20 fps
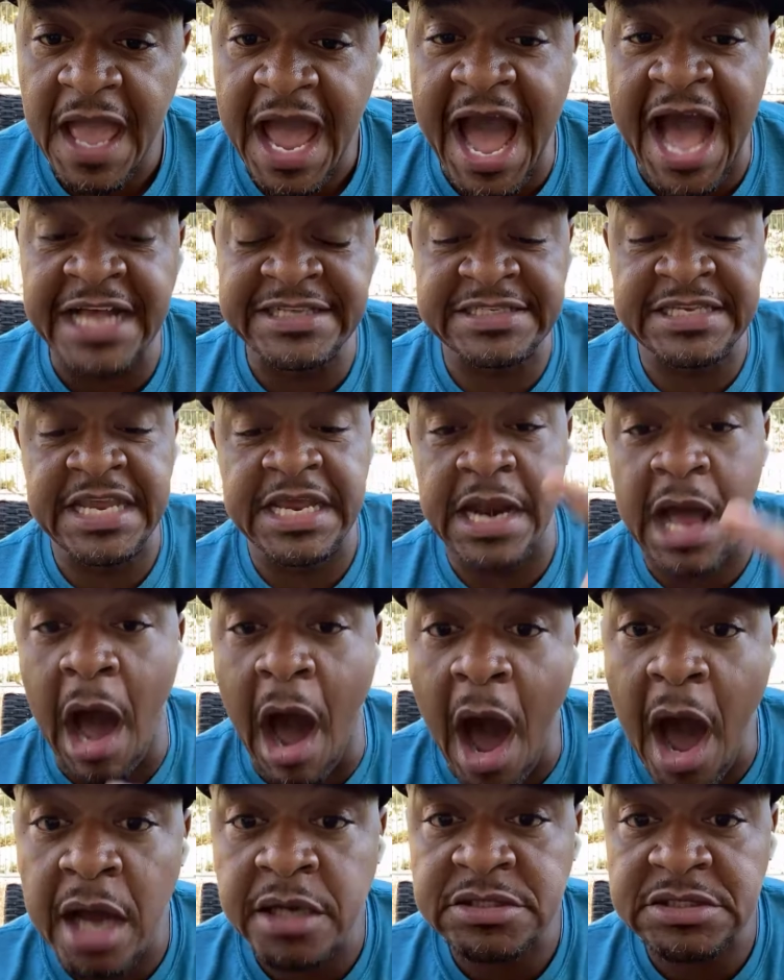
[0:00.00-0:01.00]
I see an
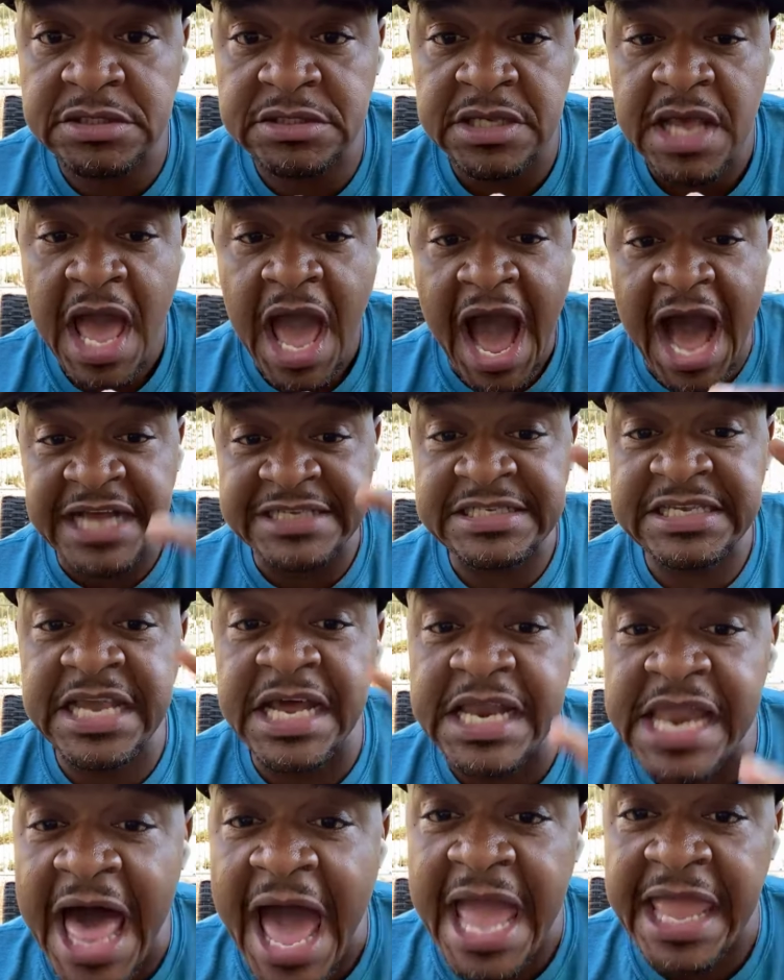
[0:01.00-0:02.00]
ox. I see
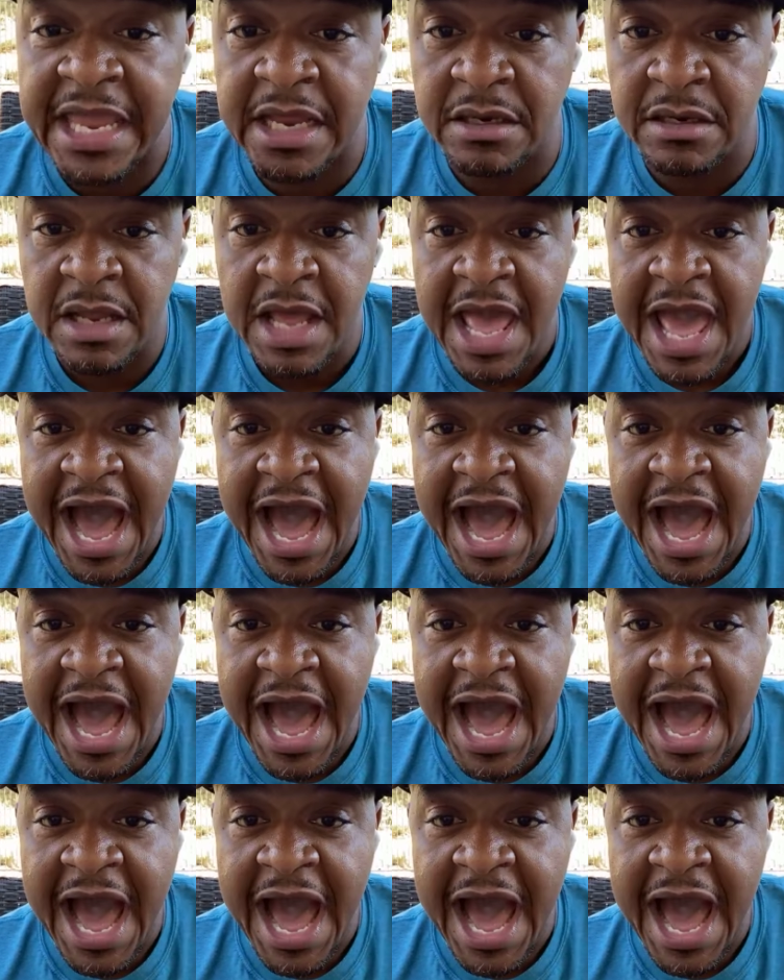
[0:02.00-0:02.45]
a lion.